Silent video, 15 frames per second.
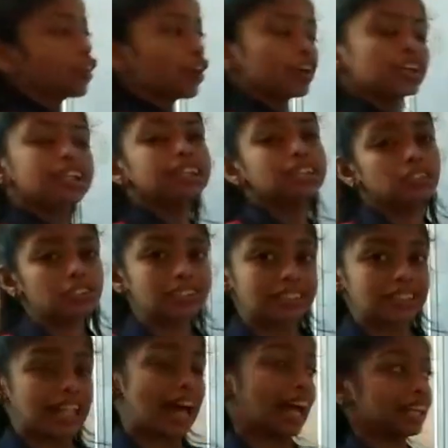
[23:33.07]
Torrid
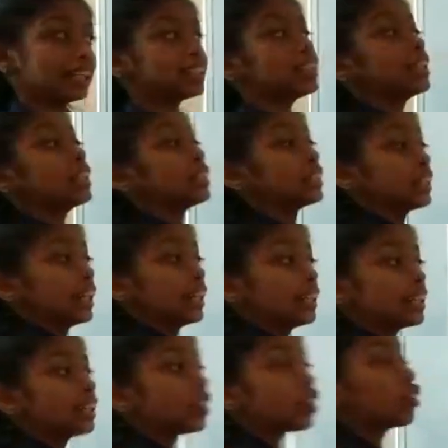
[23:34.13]
zone lies
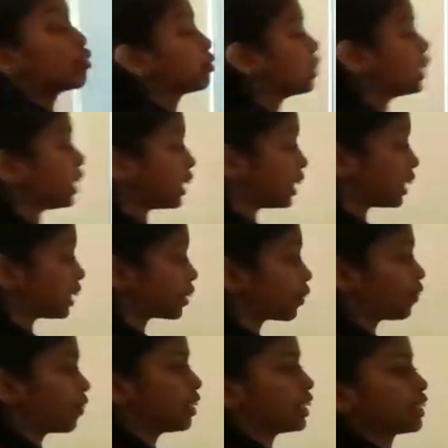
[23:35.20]
center of the
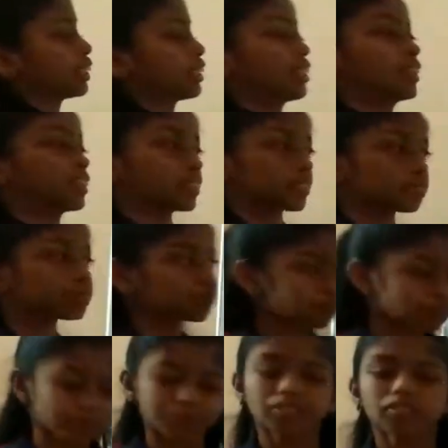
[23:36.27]
equator.
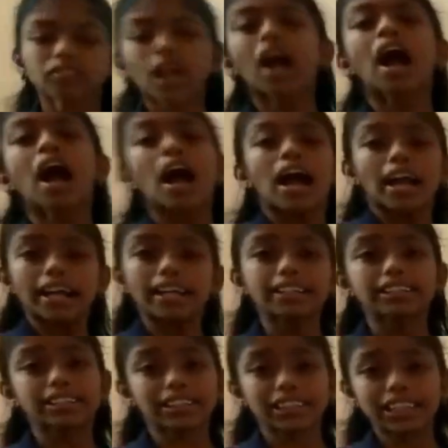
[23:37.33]

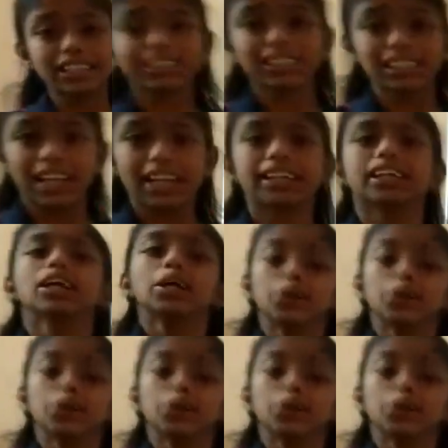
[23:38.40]
It sets at